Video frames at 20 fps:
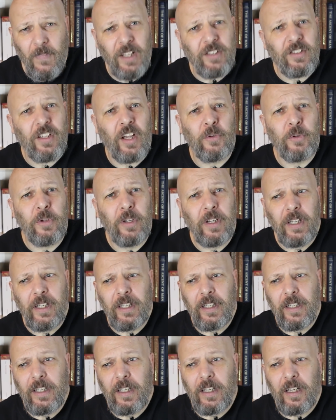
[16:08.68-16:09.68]
So
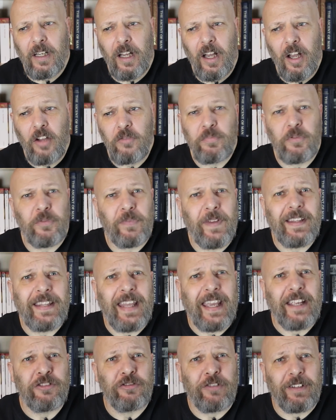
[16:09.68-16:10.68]
I hope you found
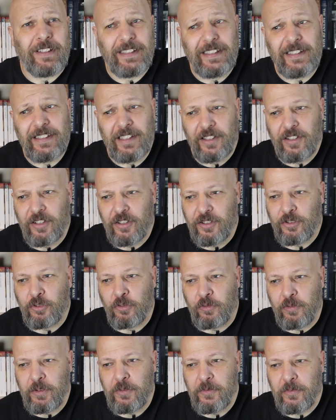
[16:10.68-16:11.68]
that interesting, that the
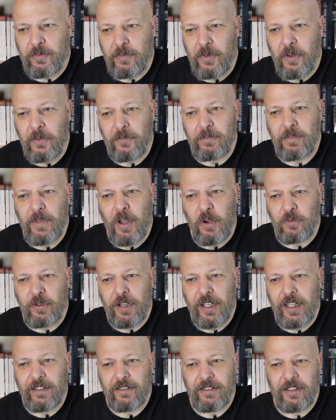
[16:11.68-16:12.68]
story of, of
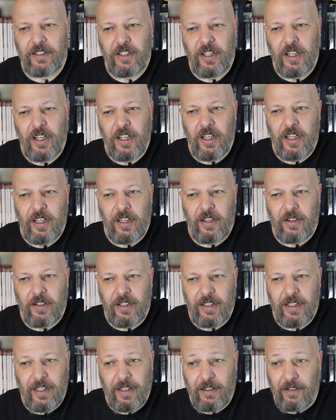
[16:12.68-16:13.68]
Mjolnir, and
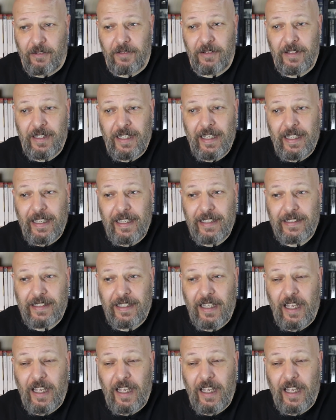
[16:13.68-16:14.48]
it is